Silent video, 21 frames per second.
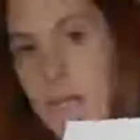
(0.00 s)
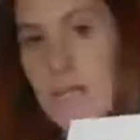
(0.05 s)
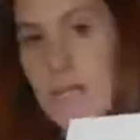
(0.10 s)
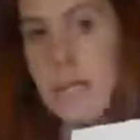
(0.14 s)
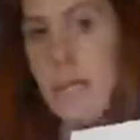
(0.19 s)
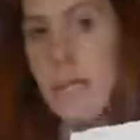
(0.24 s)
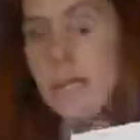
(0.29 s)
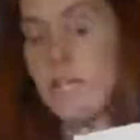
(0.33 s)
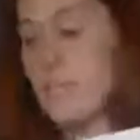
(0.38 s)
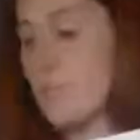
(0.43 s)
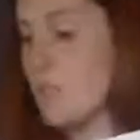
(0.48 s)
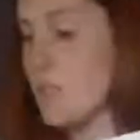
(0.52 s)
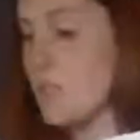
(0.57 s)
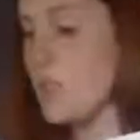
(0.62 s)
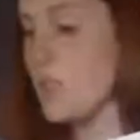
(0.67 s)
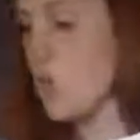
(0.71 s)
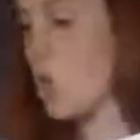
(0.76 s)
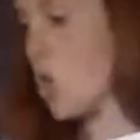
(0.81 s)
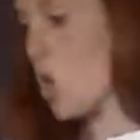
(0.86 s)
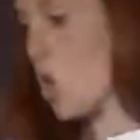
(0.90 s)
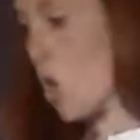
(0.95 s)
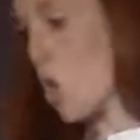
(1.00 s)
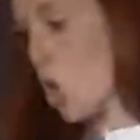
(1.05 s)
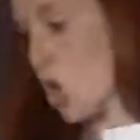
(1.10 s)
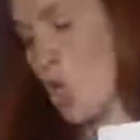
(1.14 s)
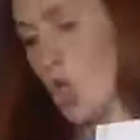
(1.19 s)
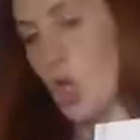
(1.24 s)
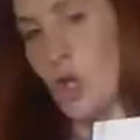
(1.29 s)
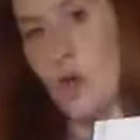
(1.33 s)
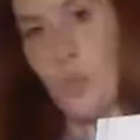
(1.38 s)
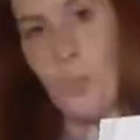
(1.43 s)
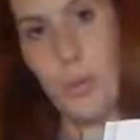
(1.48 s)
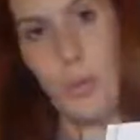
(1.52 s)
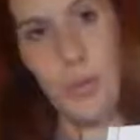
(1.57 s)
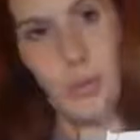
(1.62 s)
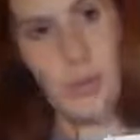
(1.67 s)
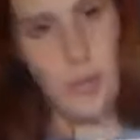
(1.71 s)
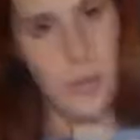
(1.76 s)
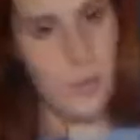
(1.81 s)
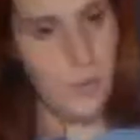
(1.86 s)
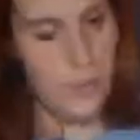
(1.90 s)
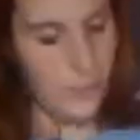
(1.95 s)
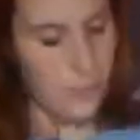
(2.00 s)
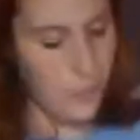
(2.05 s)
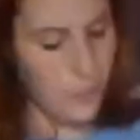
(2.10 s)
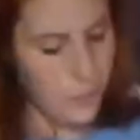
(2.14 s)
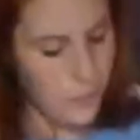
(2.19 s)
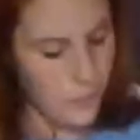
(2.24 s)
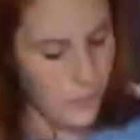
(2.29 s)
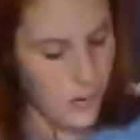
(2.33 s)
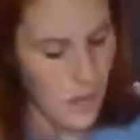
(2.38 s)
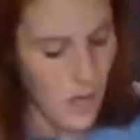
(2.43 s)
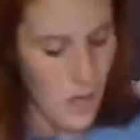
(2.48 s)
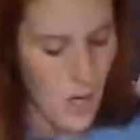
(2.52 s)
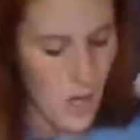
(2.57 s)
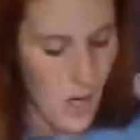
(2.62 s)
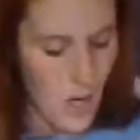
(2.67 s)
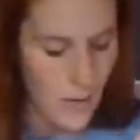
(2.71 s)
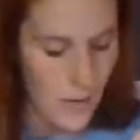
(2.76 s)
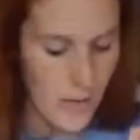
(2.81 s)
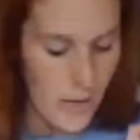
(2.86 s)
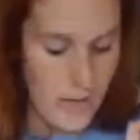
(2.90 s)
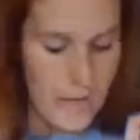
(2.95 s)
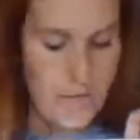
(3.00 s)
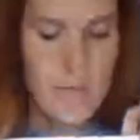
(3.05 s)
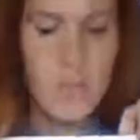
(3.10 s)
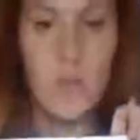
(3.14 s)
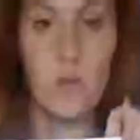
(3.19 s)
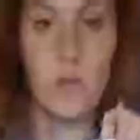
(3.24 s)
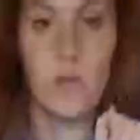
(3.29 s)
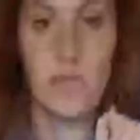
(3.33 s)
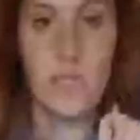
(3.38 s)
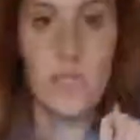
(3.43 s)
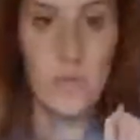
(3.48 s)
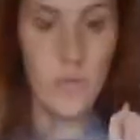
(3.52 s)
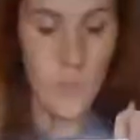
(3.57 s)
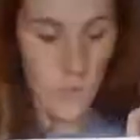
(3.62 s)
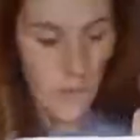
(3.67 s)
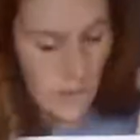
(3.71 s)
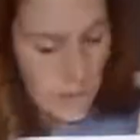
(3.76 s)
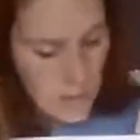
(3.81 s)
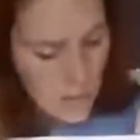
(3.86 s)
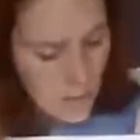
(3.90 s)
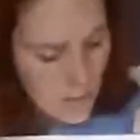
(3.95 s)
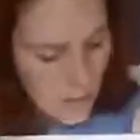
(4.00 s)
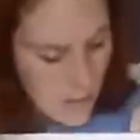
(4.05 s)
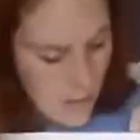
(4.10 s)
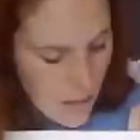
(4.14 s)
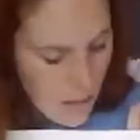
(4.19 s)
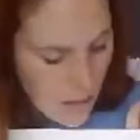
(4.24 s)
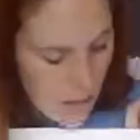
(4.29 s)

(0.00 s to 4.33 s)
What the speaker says: my next loop. Okay, so this one,